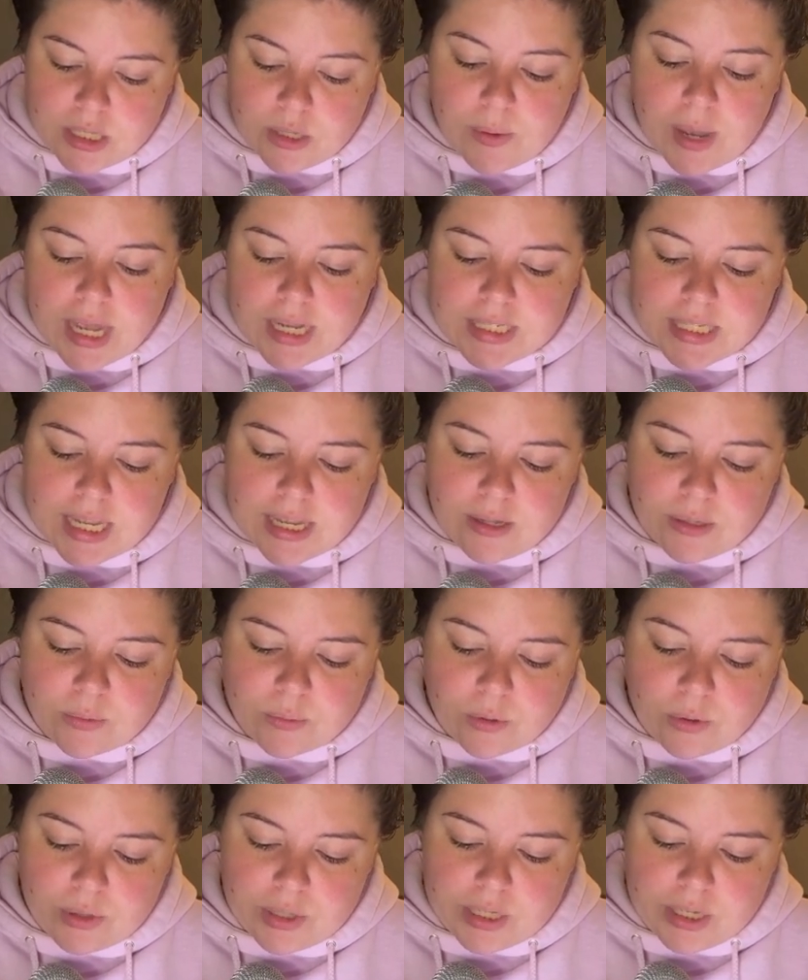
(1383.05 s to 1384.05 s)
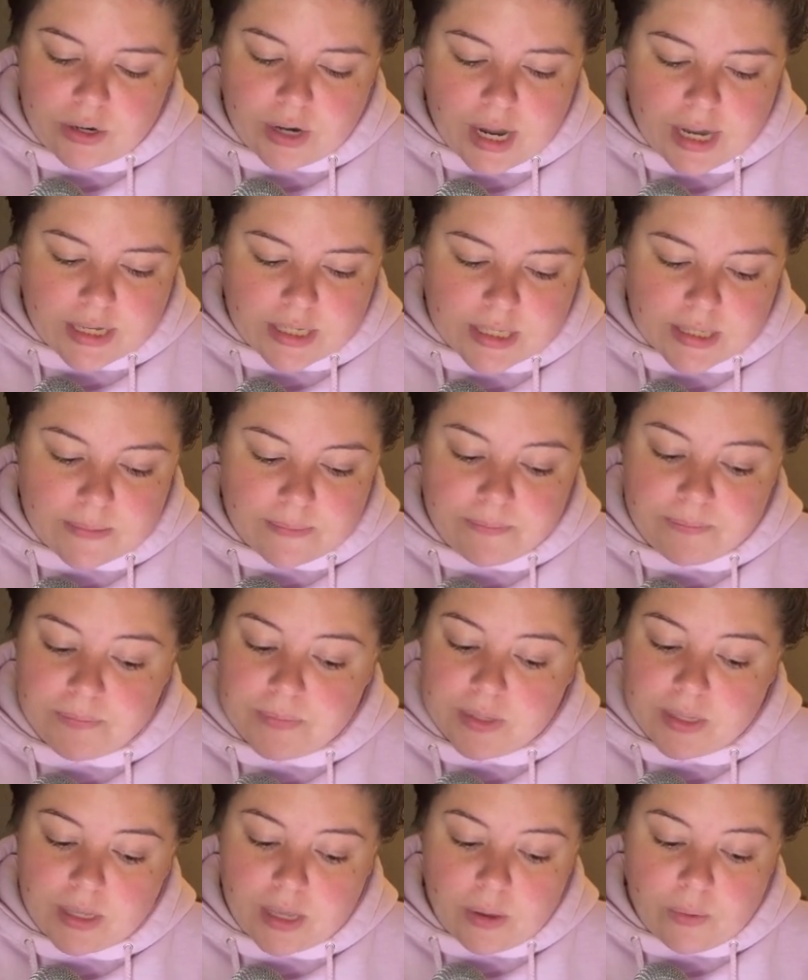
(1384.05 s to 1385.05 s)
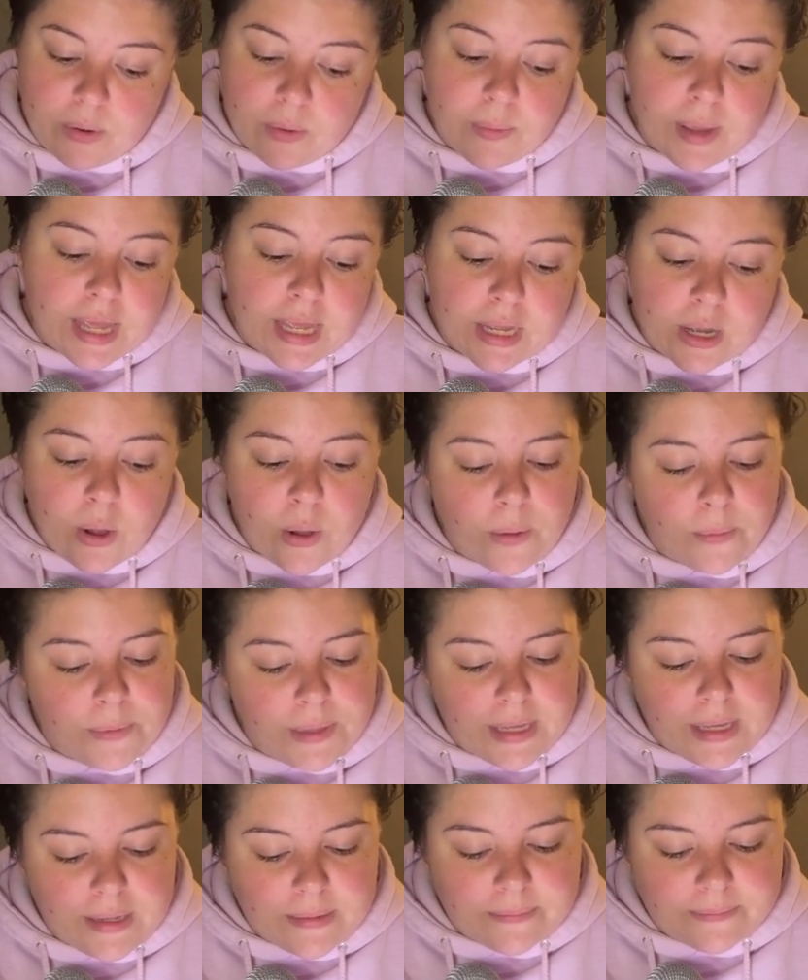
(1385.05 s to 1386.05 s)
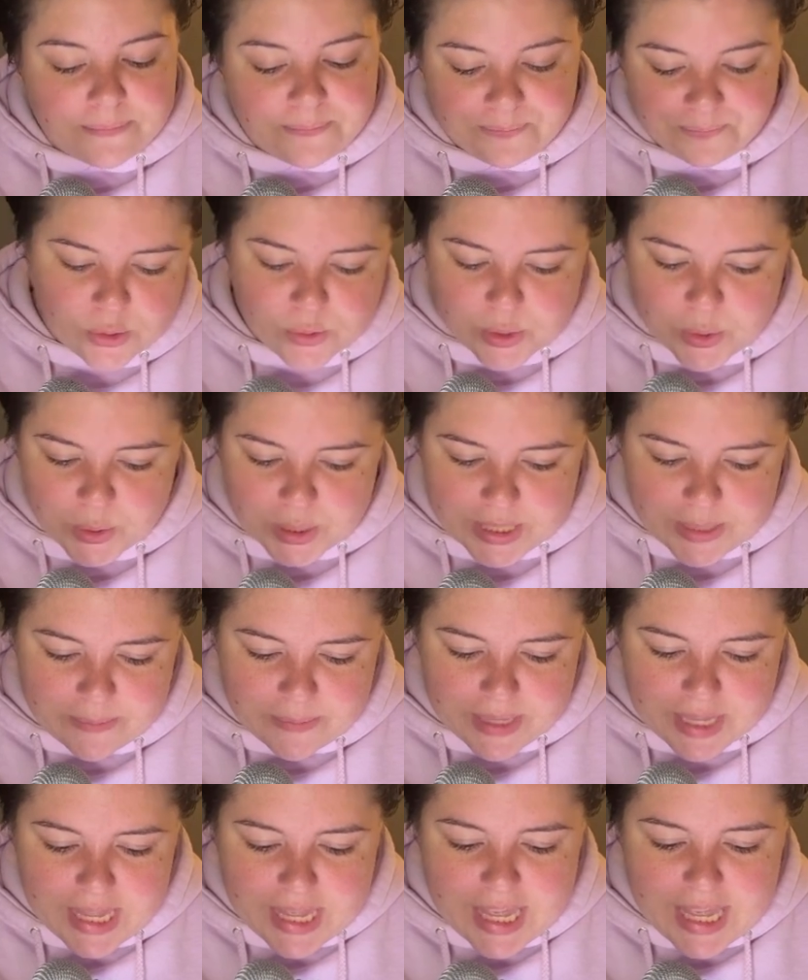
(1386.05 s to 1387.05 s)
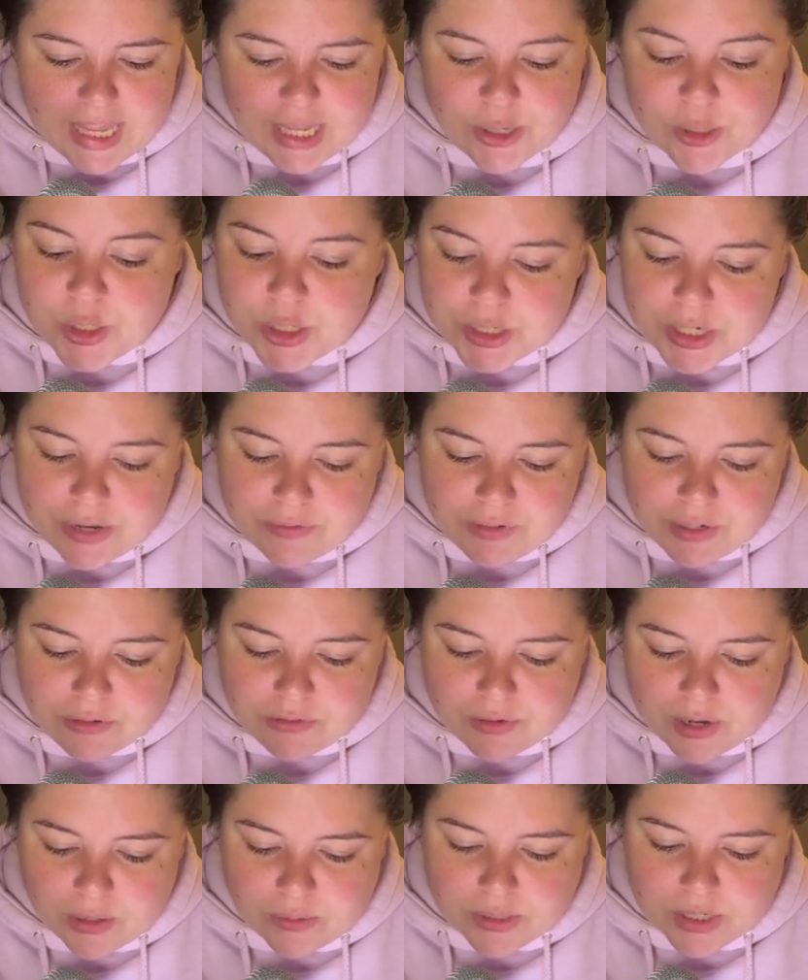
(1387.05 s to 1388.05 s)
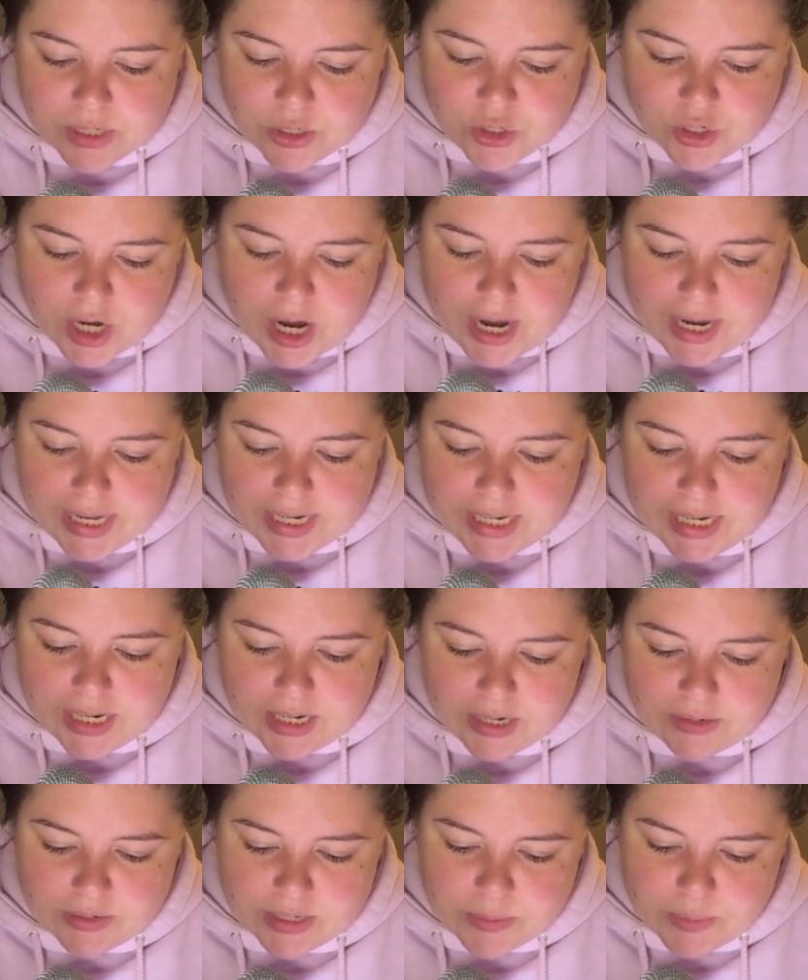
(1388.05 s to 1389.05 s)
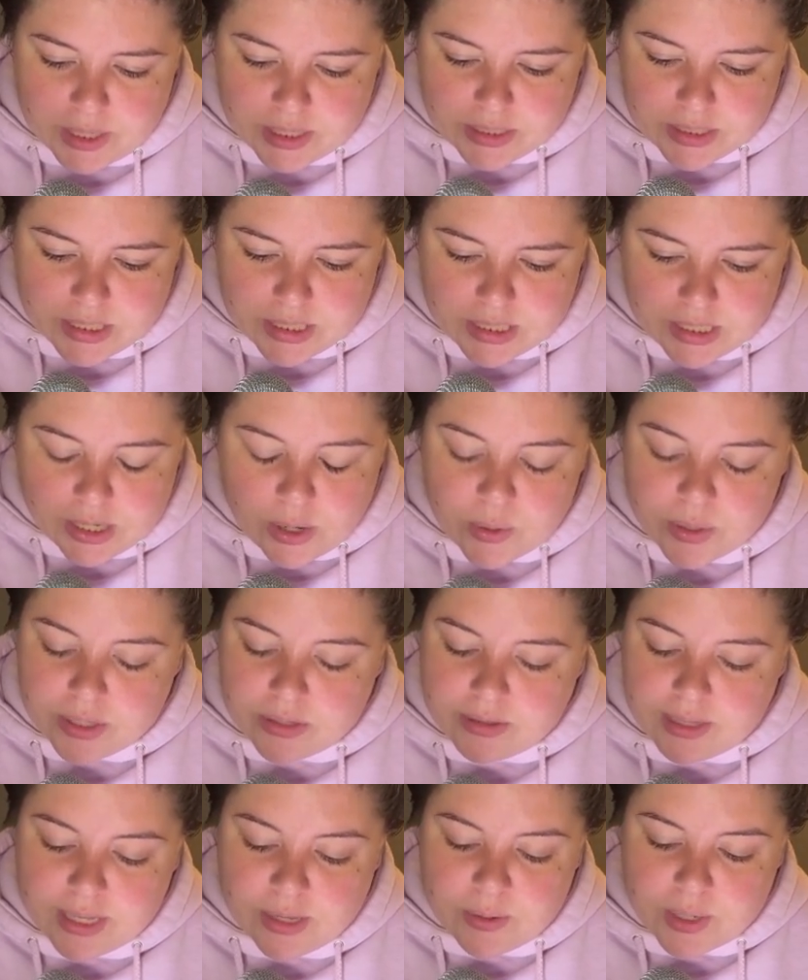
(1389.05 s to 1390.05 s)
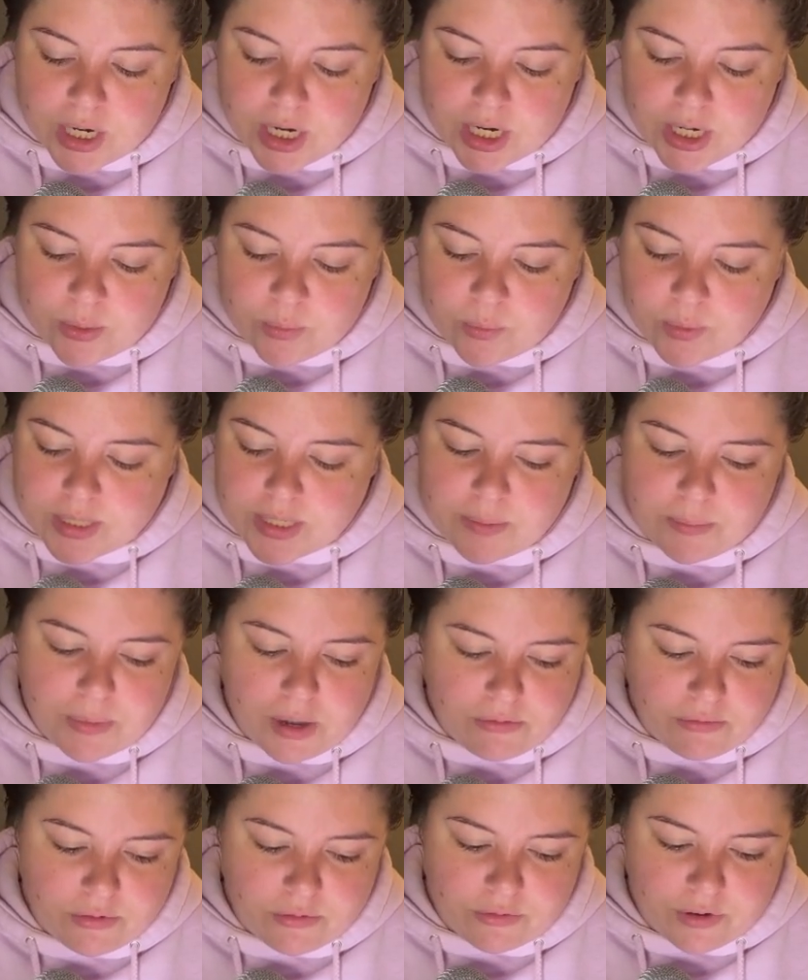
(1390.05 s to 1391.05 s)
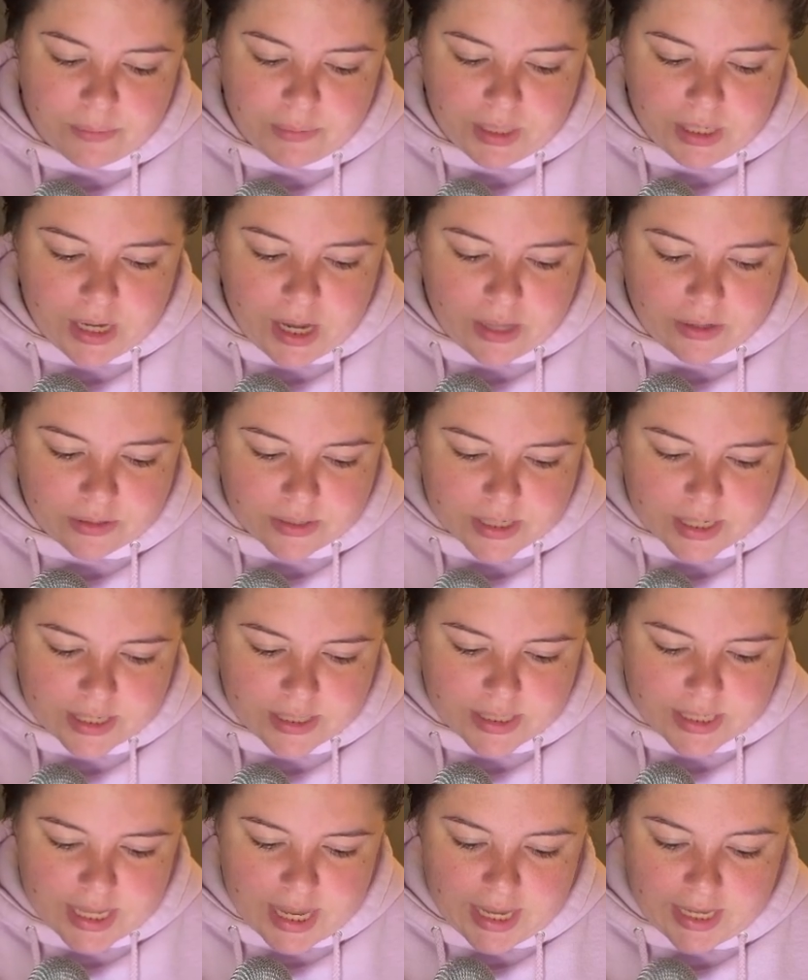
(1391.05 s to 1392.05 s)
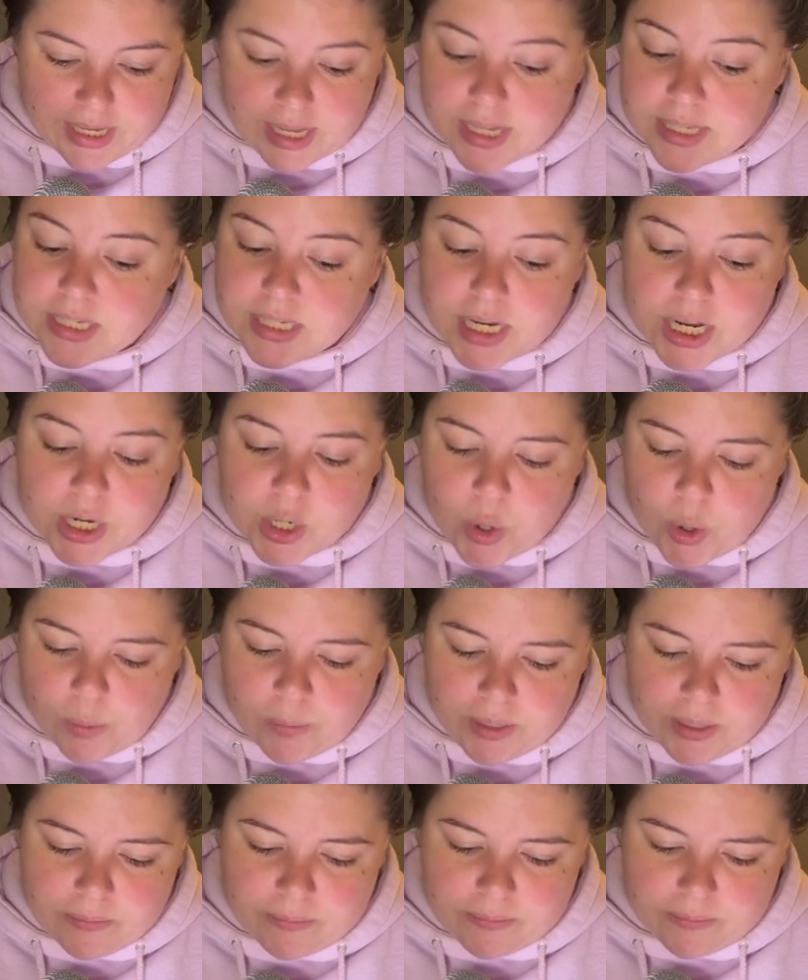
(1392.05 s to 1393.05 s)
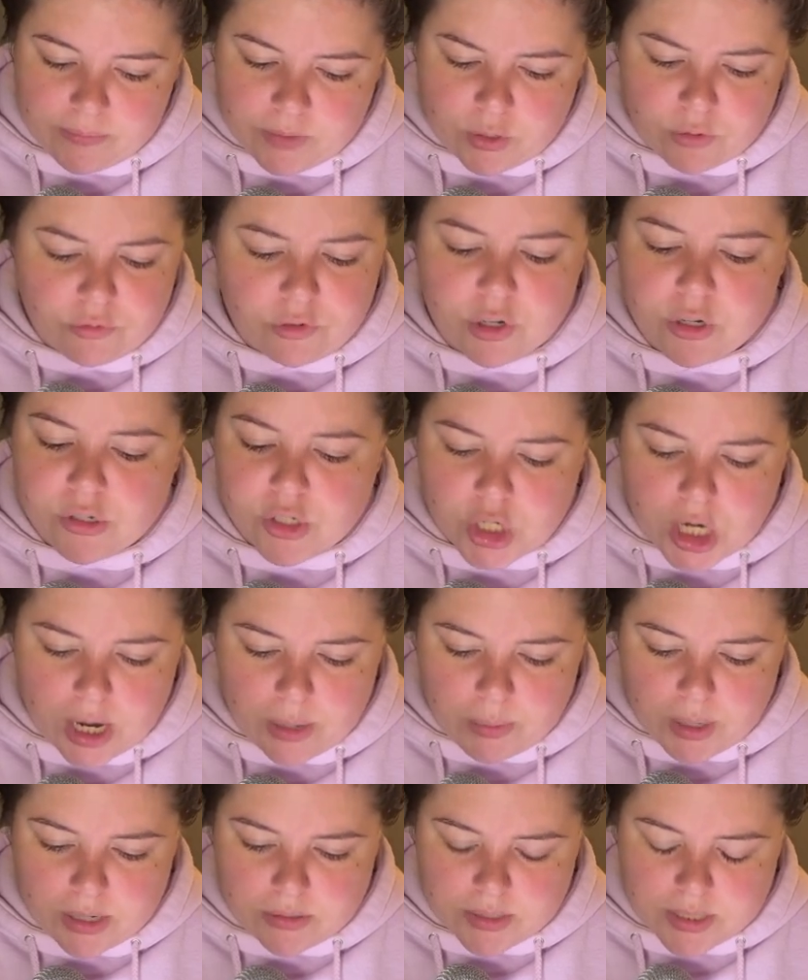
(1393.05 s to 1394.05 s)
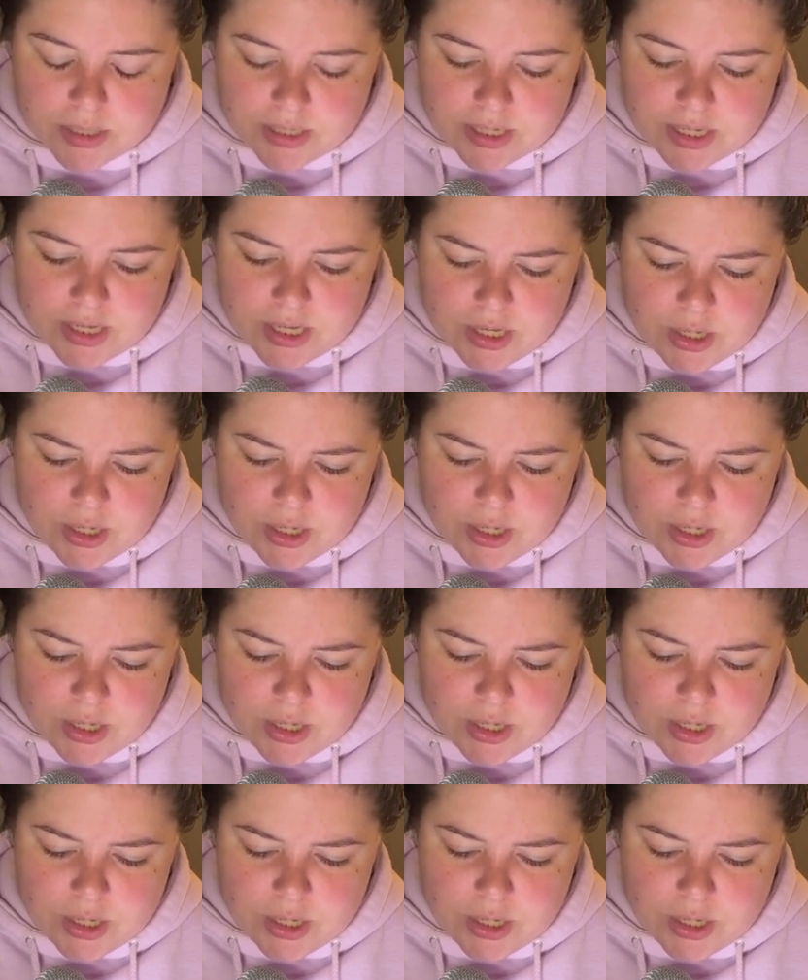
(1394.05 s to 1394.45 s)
You exhaled, rolling your eyes. "Go away, Colby," you told him. You turned off your phone to try and hear a response. The only thing you heard was a muffle from the other side saying, "It's not Colby." You furrowed your eyebrows.